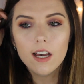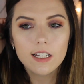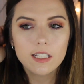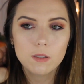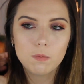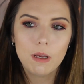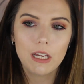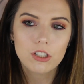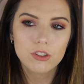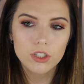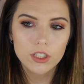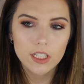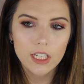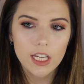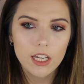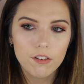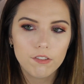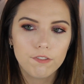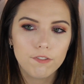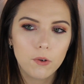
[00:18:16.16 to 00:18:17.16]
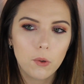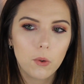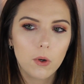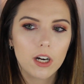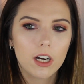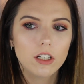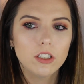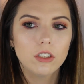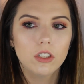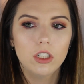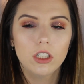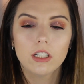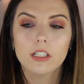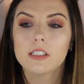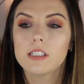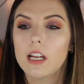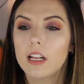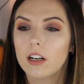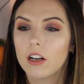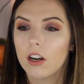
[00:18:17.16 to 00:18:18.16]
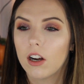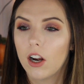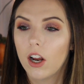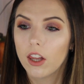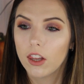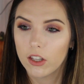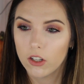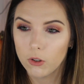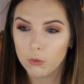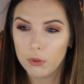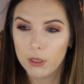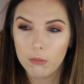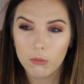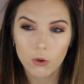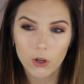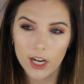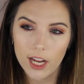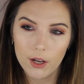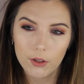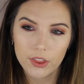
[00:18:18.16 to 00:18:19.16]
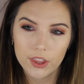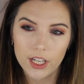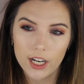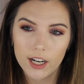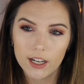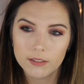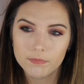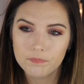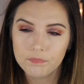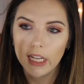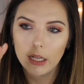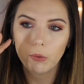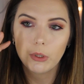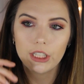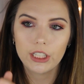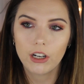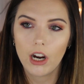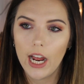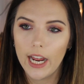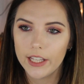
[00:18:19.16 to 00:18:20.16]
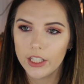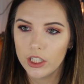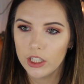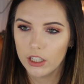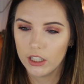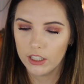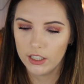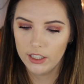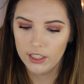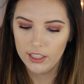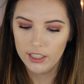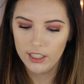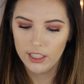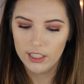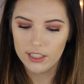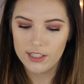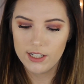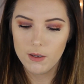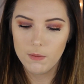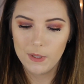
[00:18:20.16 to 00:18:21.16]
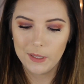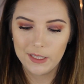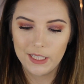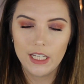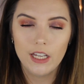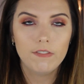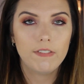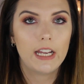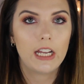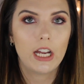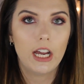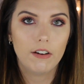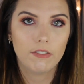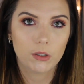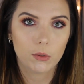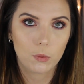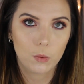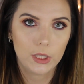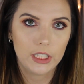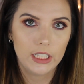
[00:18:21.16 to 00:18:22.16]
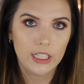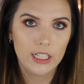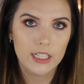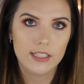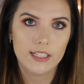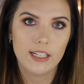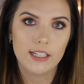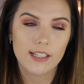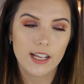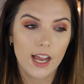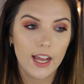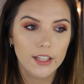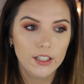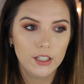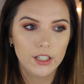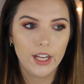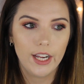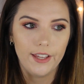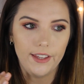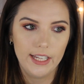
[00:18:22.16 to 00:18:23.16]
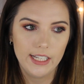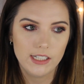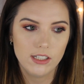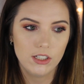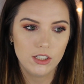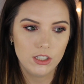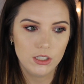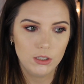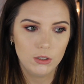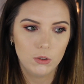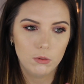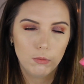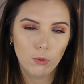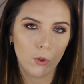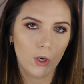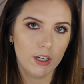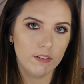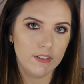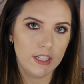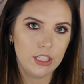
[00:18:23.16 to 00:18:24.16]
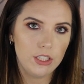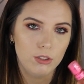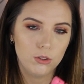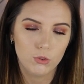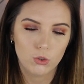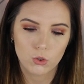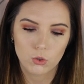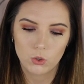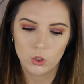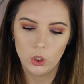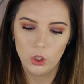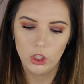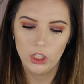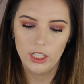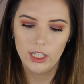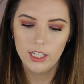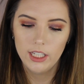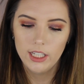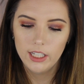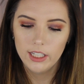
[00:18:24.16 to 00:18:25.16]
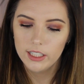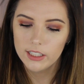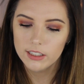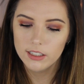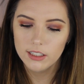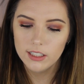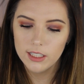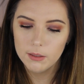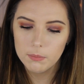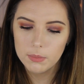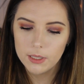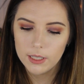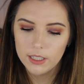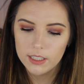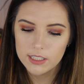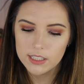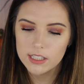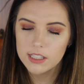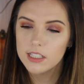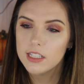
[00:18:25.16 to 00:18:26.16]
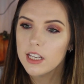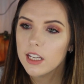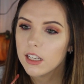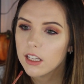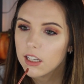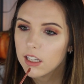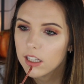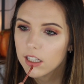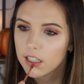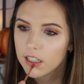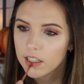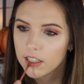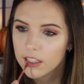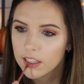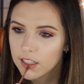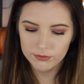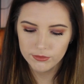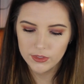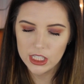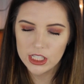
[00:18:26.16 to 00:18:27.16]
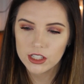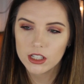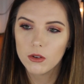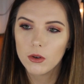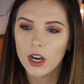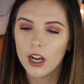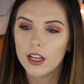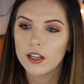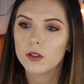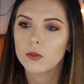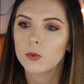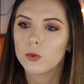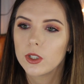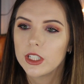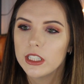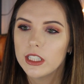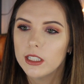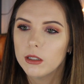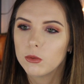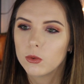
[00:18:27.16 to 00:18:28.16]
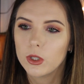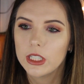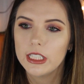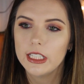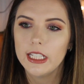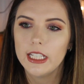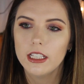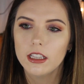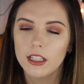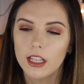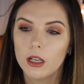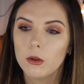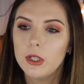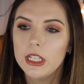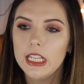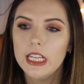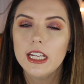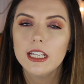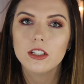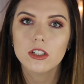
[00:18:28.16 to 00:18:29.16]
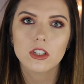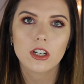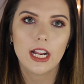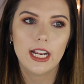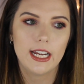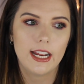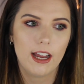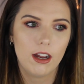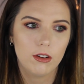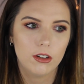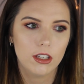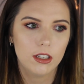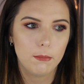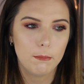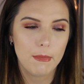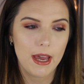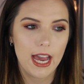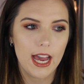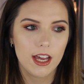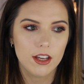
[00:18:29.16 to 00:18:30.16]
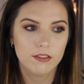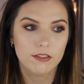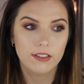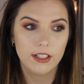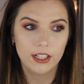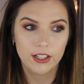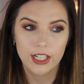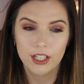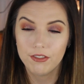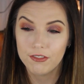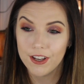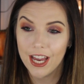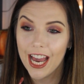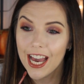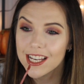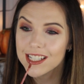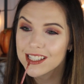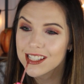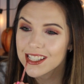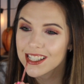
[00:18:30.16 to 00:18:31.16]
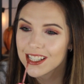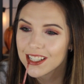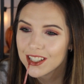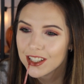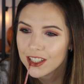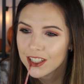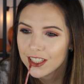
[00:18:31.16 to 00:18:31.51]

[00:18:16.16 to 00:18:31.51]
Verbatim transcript: especially for looks that are a little bit more out there, like with your eye look. Typically, if I have a really intense eye look, I like to do more of a neutral lipstick. These go on really, really liquidy and dry down matte very fast.